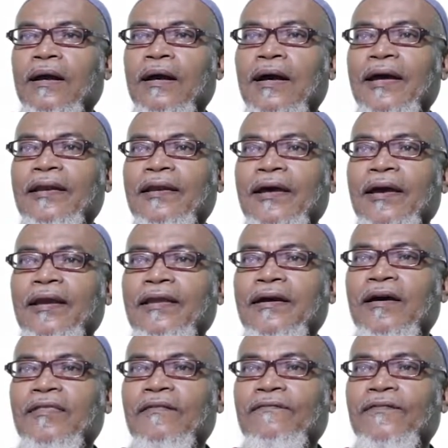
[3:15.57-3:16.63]
and any
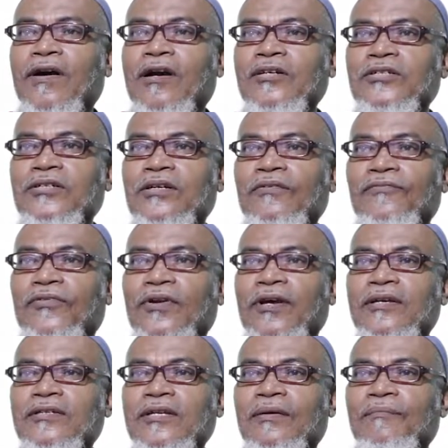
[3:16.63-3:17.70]
other function. For
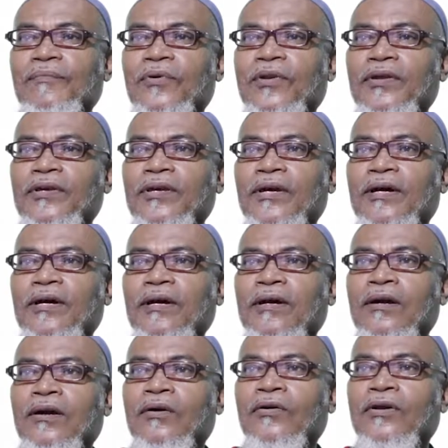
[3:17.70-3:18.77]
example, here,
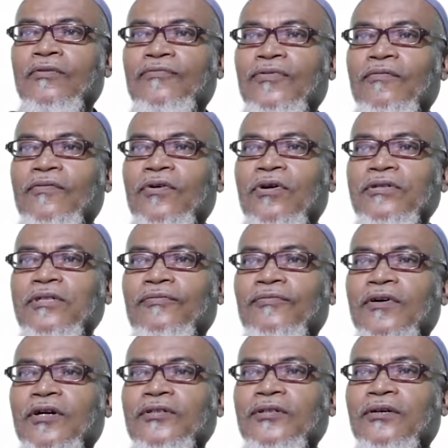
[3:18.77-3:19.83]
if you've got a
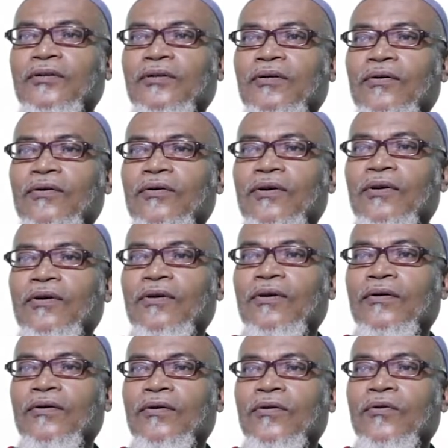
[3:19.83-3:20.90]
function called
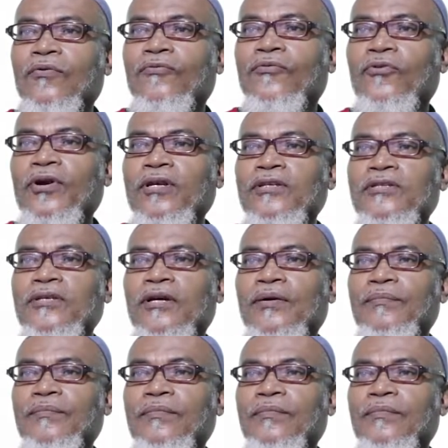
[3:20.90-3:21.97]
void
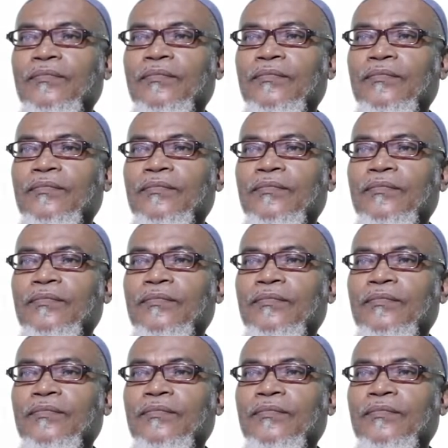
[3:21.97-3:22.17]
sum,